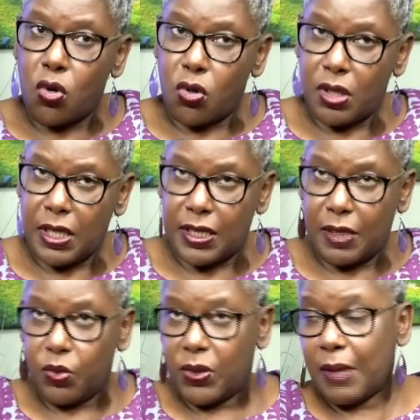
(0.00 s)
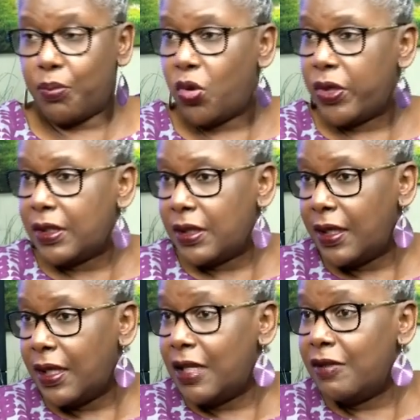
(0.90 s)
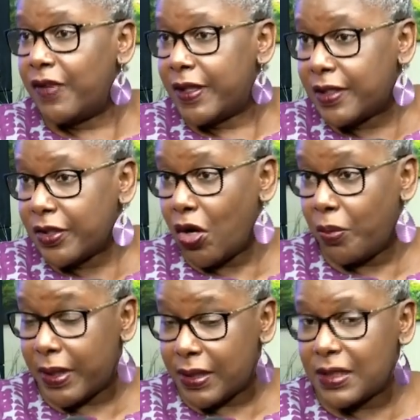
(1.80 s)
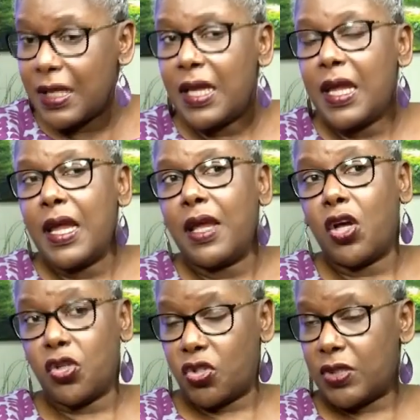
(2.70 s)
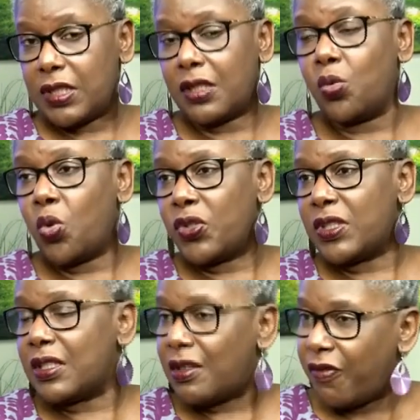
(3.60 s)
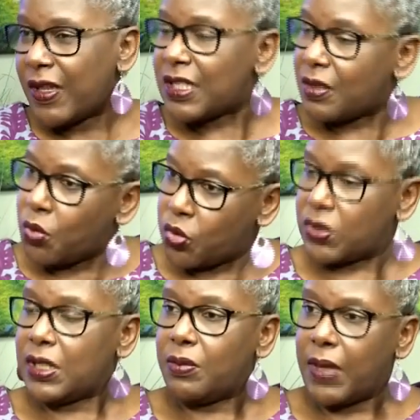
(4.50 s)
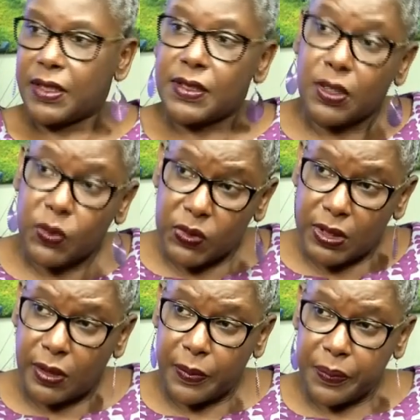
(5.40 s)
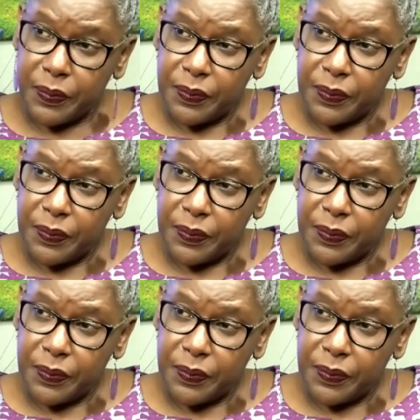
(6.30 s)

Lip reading: poor, and I put that poor in inverted commas, countries are the ones that are affected mostly by sickle cell.